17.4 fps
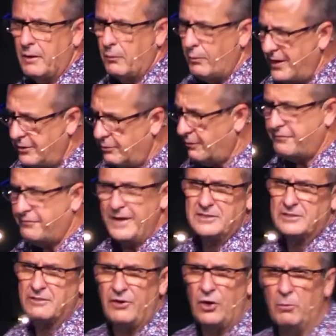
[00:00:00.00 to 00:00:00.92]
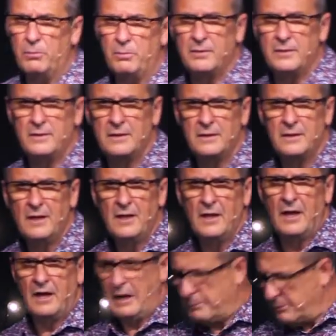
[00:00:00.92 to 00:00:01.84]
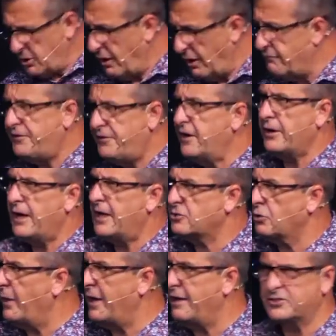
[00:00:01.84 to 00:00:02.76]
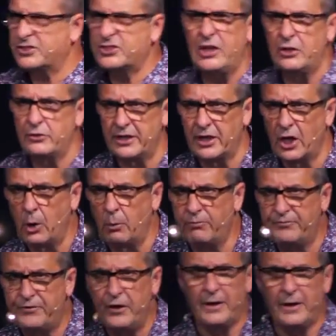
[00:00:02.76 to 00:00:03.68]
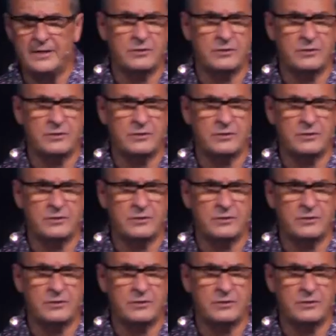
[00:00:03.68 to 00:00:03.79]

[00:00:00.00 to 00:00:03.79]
a face of hope. I mean, fear has a way of stealing hope. Fear has a